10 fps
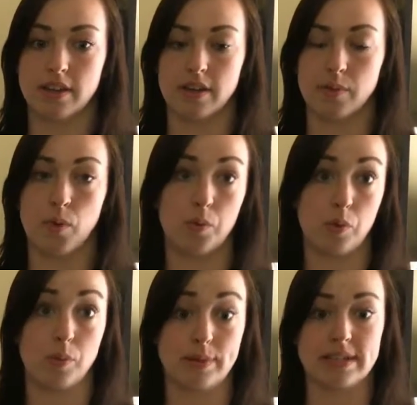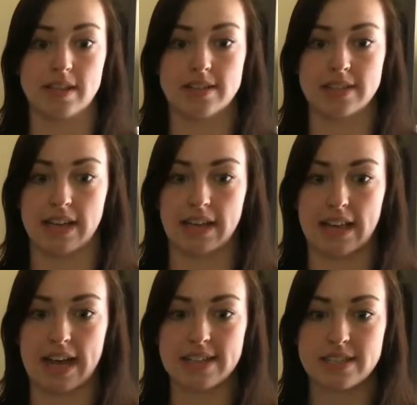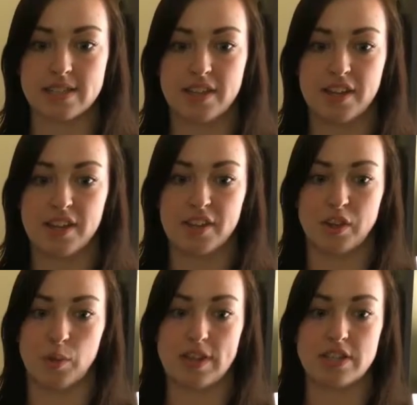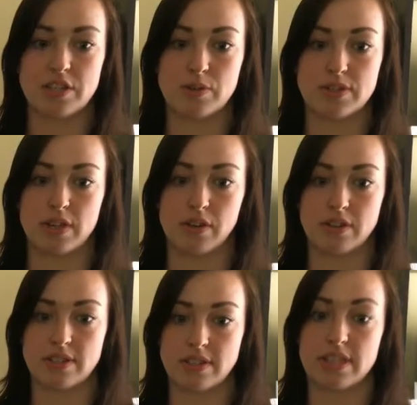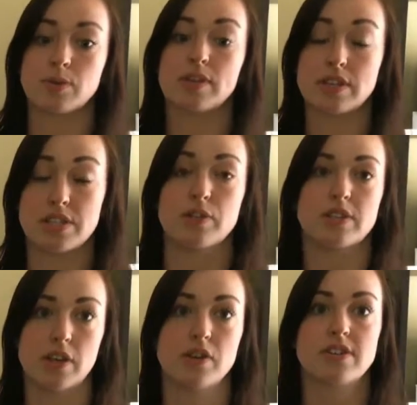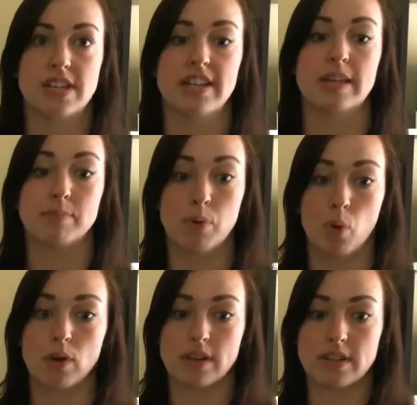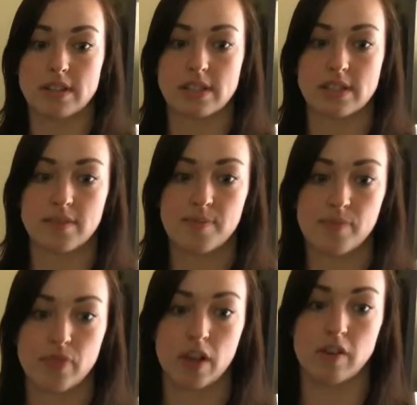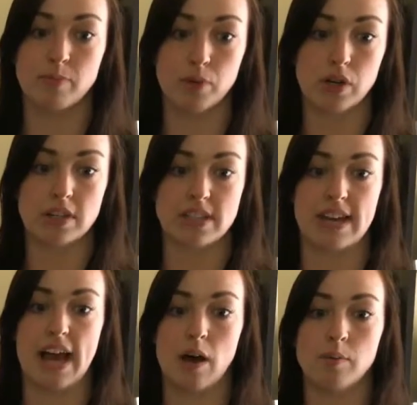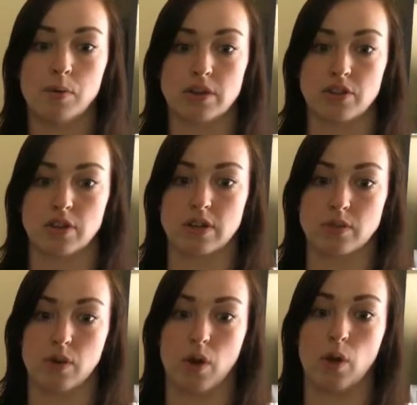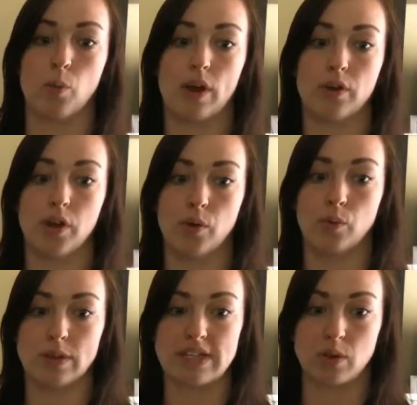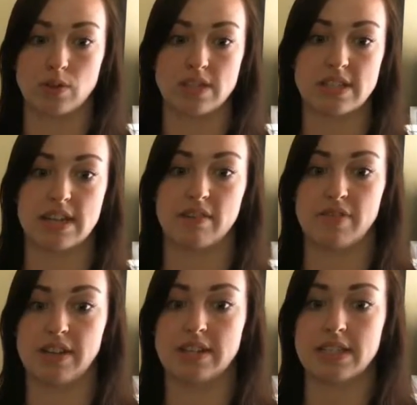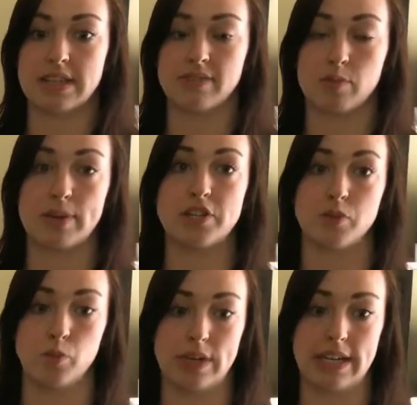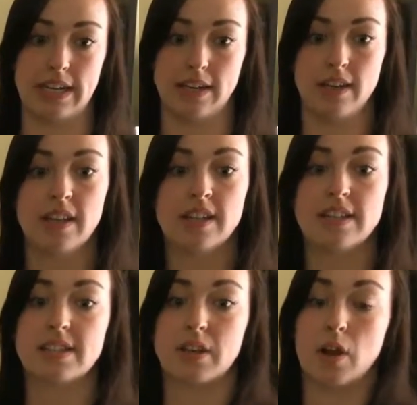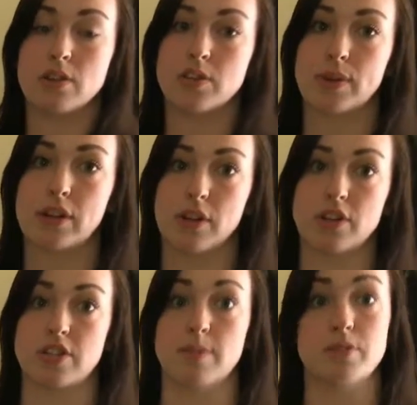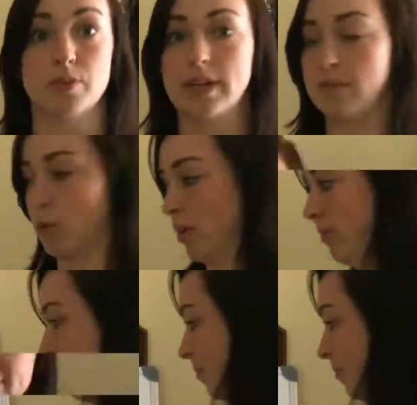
what we will be discussing in class. This way the students understand the importance of books and how books are well-known resources that feed us the information we need. This can also encourage them to read more.